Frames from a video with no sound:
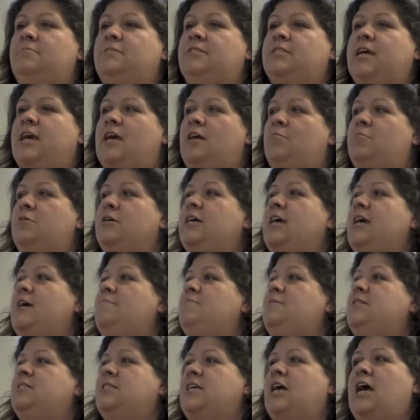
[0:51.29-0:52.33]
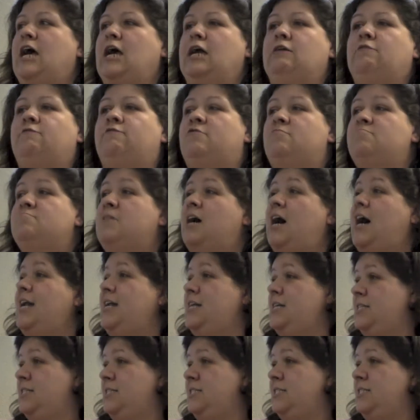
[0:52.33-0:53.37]
scalable game design for
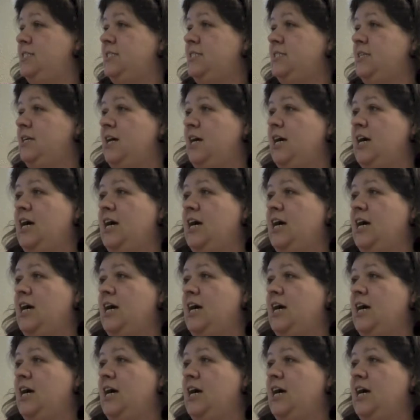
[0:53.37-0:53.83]
months.